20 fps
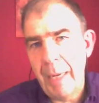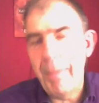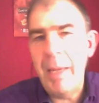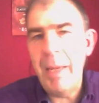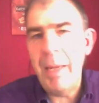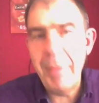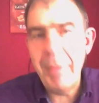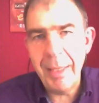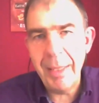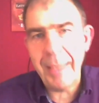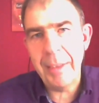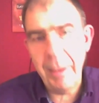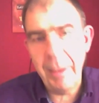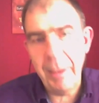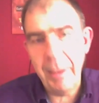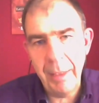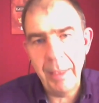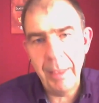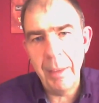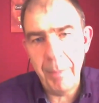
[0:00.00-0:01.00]
Maybe that's a
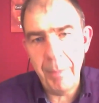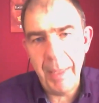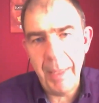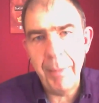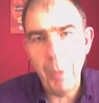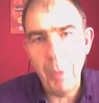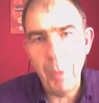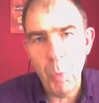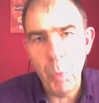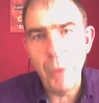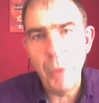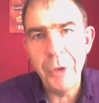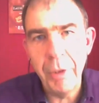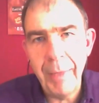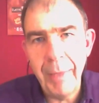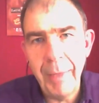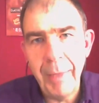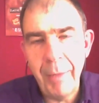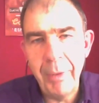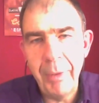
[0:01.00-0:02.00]
thing that people want
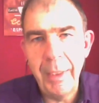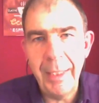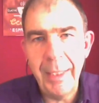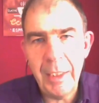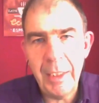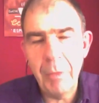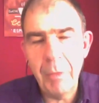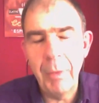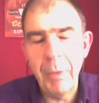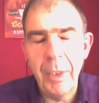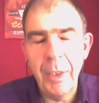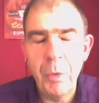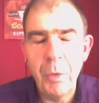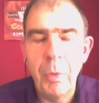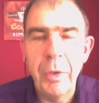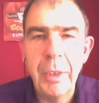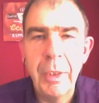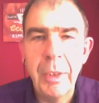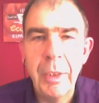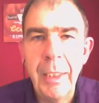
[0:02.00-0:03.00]
around here. That's
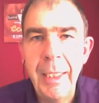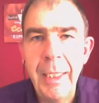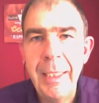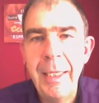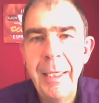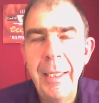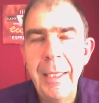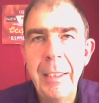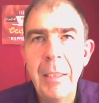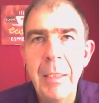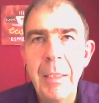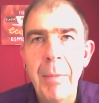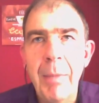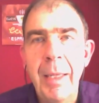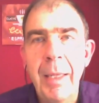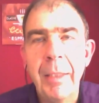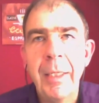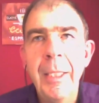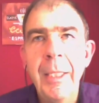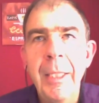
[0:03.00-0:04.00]
what's in
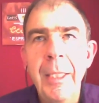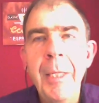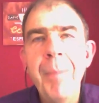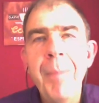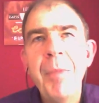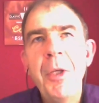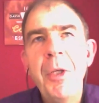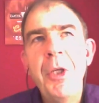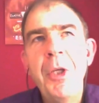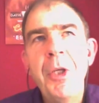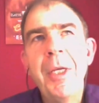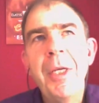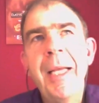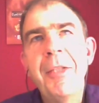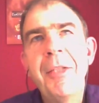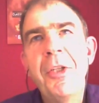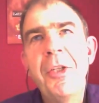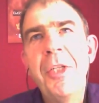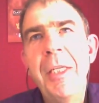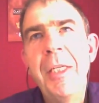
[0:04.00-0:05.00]
demand. You can
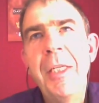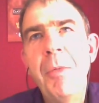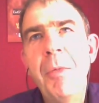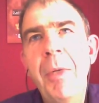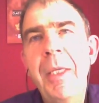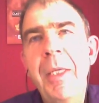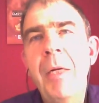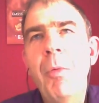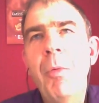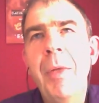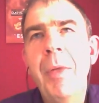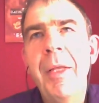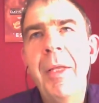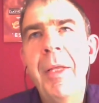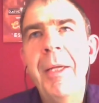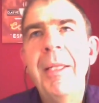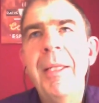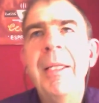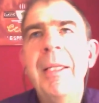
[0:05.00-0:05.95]
get to see whether